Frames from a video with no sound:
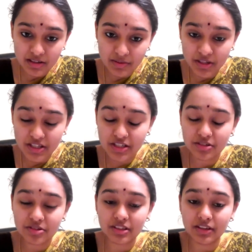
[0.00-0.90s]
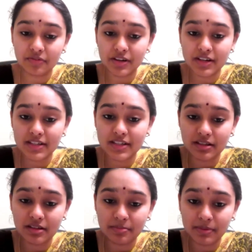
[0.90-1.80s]
which took the first
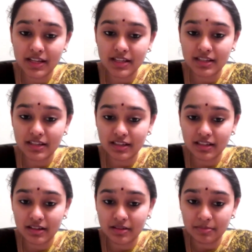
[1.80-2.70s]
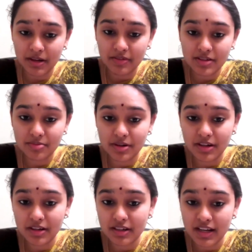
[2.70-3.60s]
place in the previous
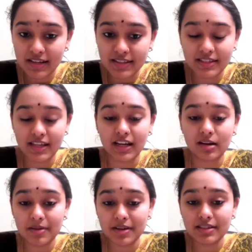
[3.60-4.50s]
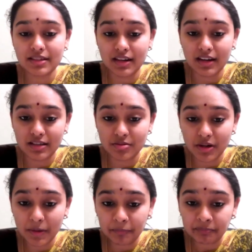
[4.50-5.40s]
word takes the second place in the next
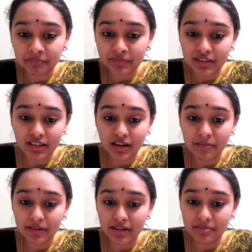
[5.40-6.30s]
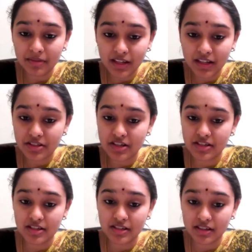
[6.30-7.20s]
word, the complete meaning
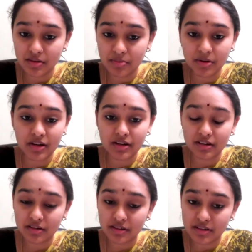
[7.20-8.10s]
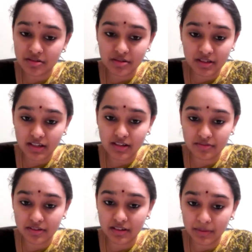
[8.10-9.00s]
changes and the word looks totally
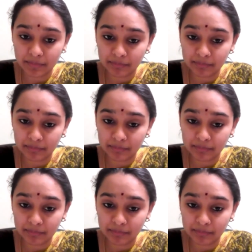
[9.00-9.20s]
different.